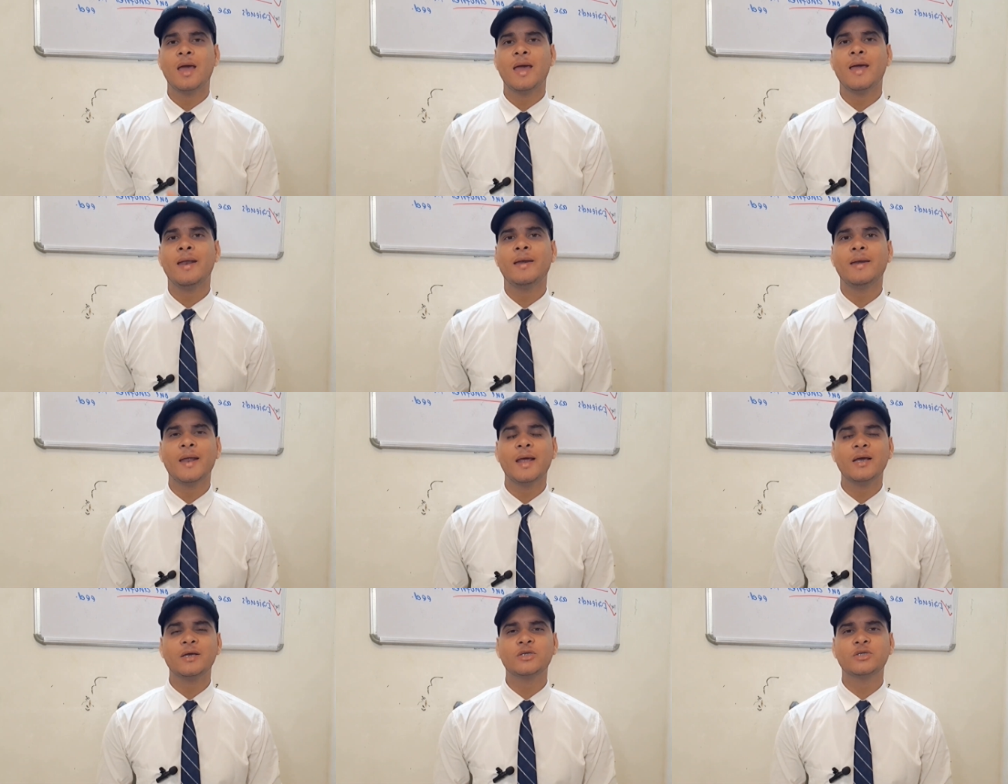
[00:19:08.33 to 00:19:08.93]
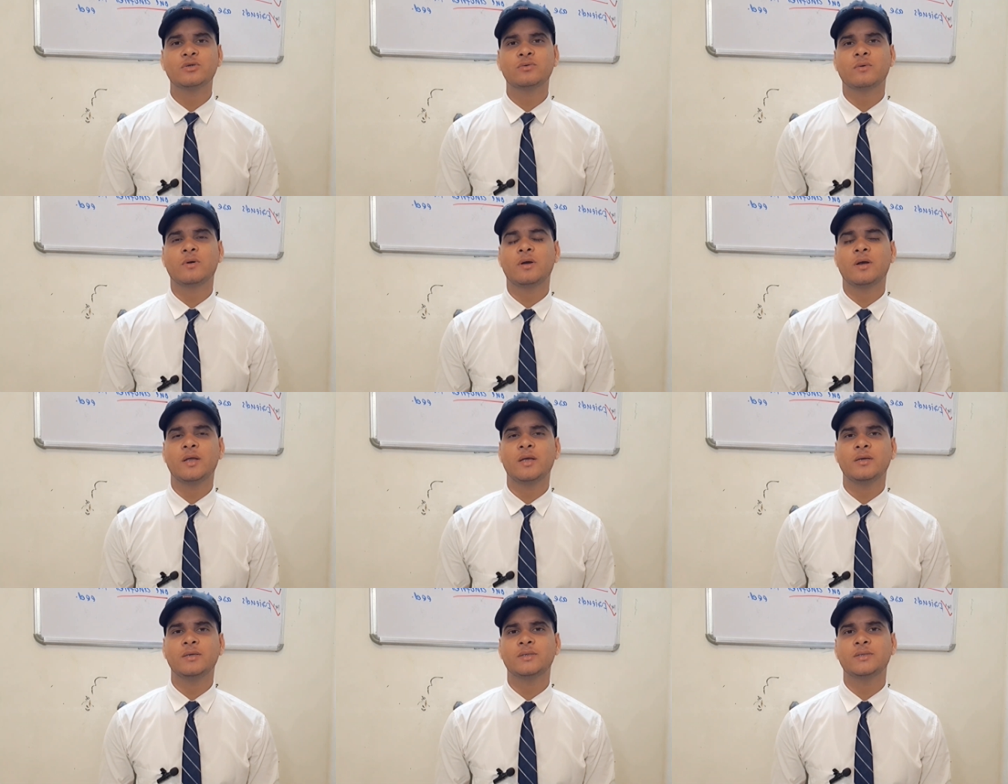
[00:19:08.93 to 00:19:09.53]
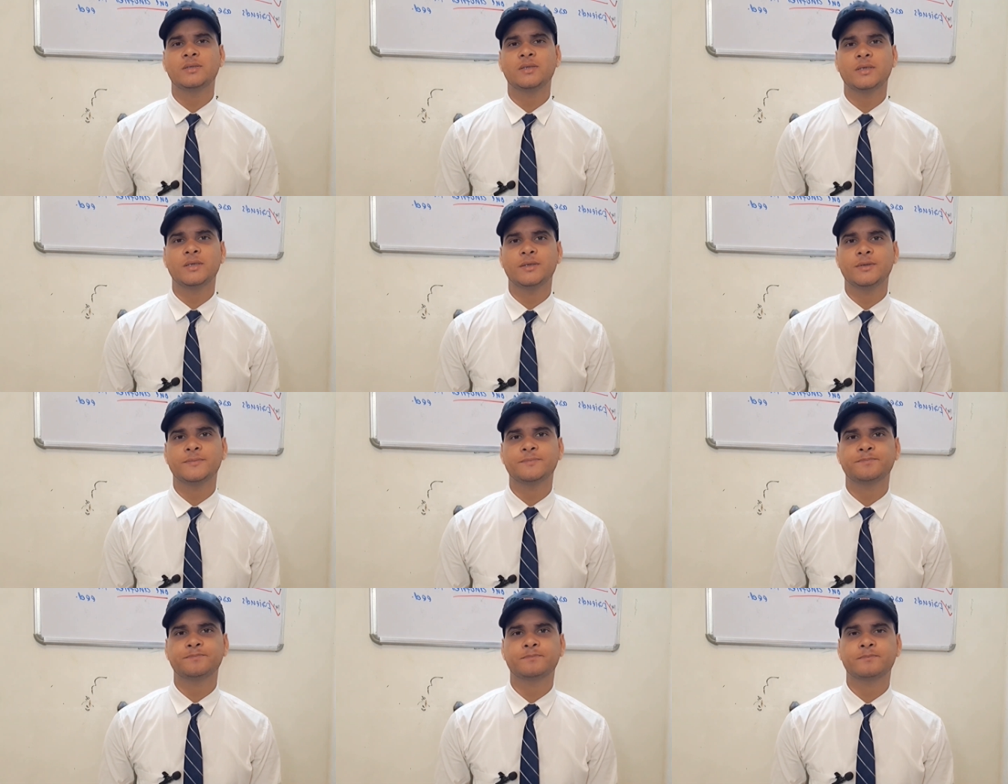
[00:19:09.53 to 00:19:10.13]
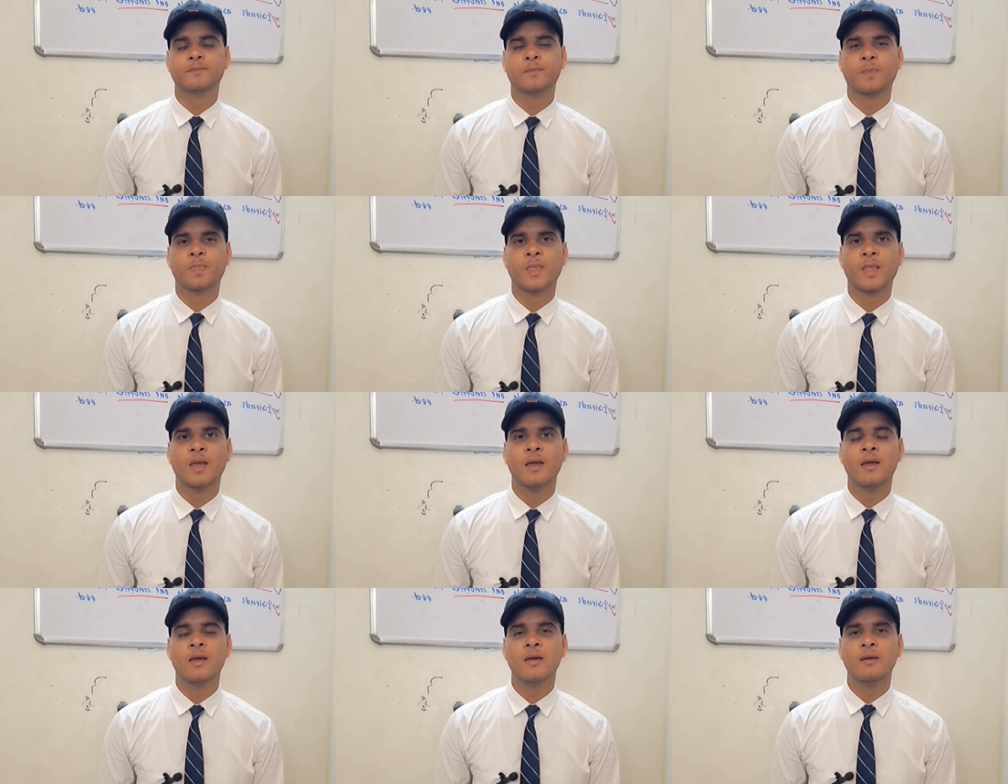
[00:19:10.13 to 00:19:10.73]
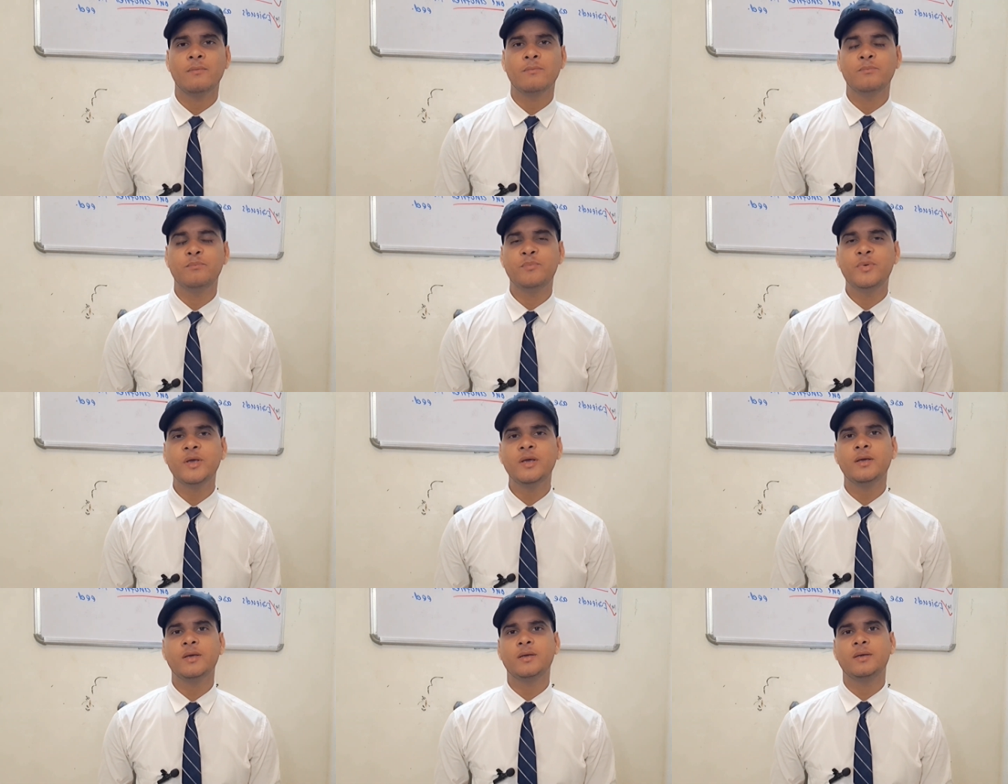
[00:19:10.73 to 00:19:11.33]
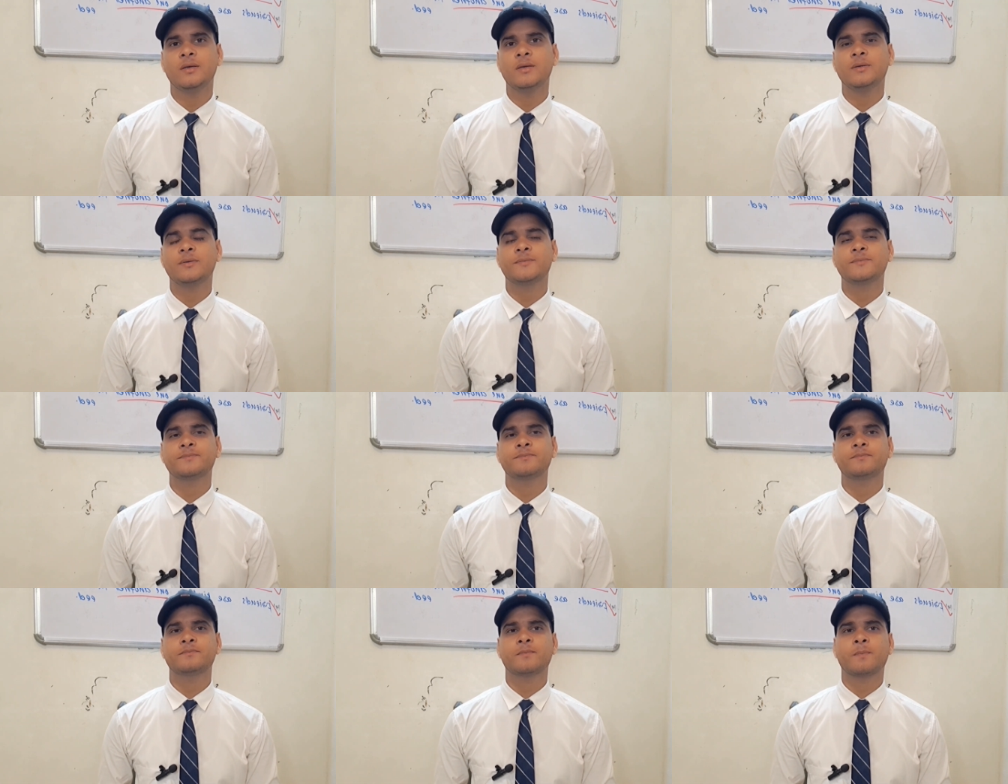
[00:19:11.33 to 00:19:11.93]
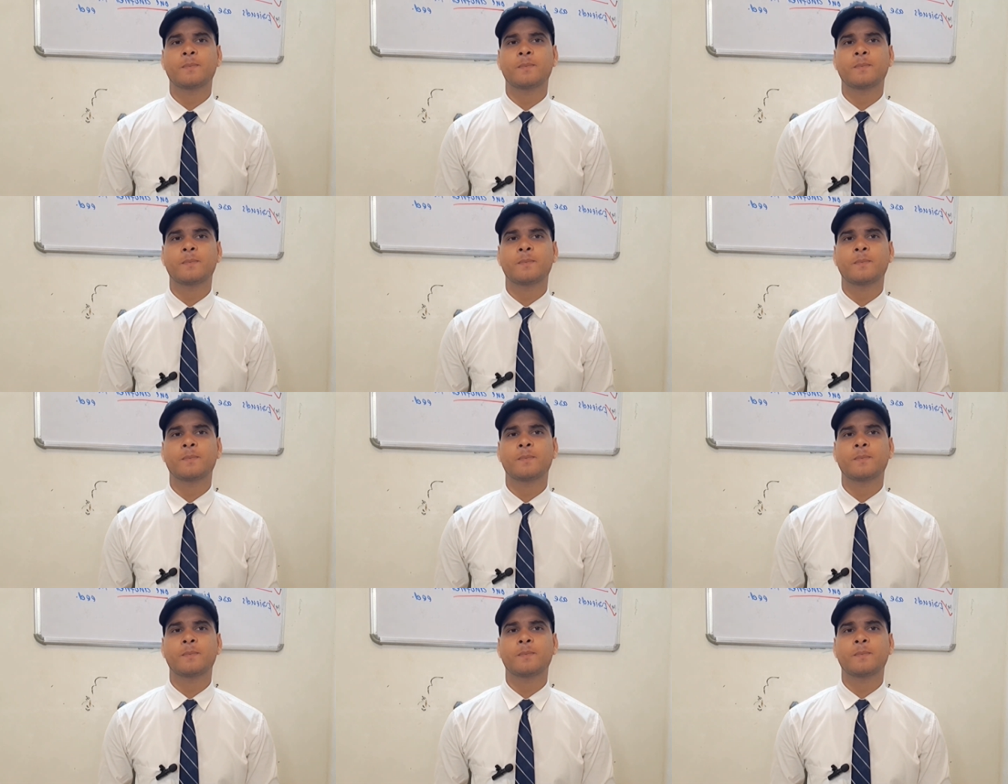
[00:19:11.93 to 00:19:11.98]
And next one here, see, be